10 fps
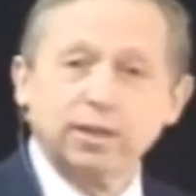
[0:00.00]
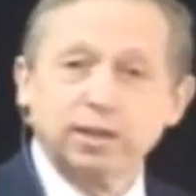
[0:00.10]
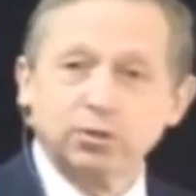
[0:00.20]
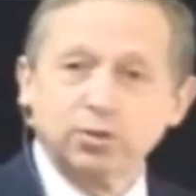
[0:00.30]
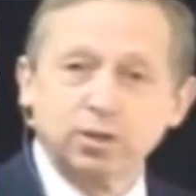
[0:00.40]

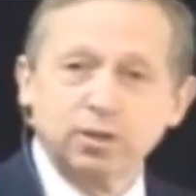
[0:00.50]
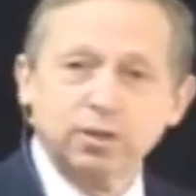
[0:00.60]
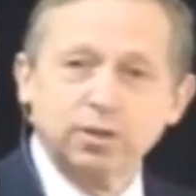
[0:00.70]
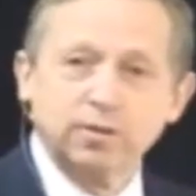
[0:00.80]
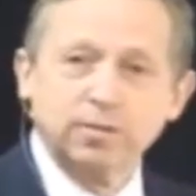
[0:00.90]
$8,000.
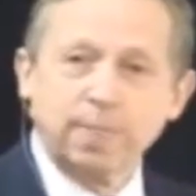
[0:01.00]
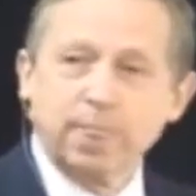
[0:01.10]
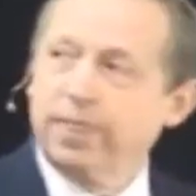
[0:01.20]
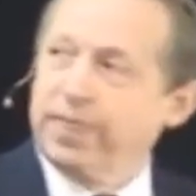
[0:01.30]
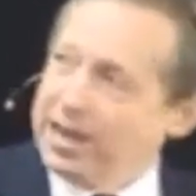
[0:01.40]

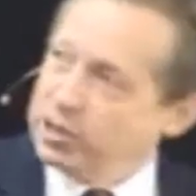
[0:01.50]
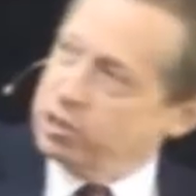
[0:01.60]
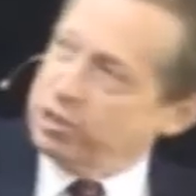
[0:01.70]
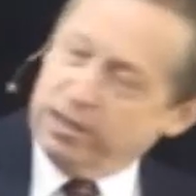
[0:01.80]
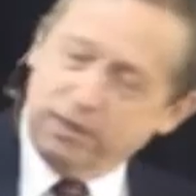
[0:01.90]
That
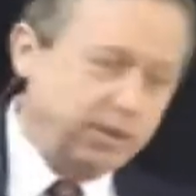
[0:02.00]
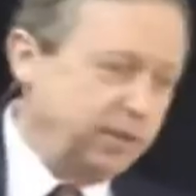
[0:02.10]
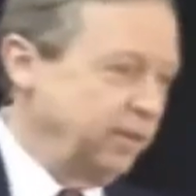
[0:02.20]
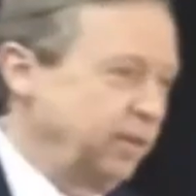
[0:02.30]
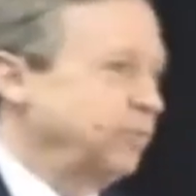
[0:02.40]
slide
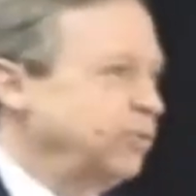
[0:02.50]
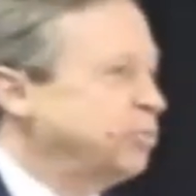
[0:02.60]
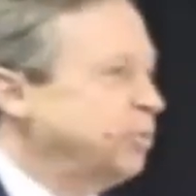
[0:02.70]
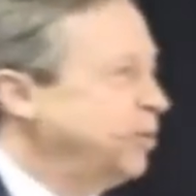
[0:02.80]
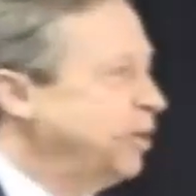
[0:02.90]
right there
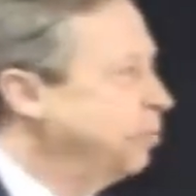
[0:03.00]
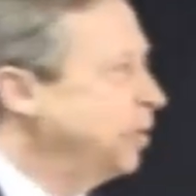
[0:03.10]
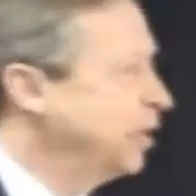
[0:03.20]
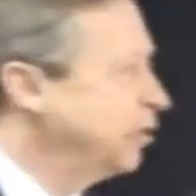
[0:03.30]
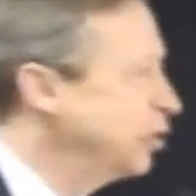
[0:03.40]
was prepared
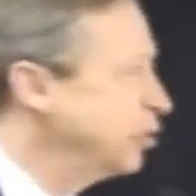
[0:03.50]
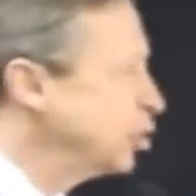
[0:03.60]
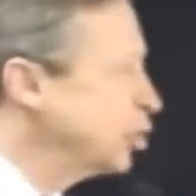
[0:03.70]
by Larry